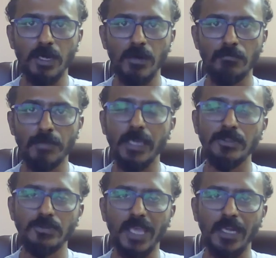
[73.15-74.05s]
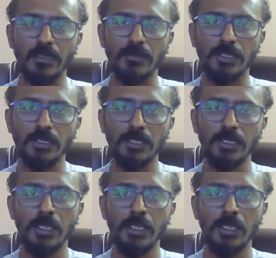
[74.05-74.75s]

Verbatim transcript: uh, by this activity.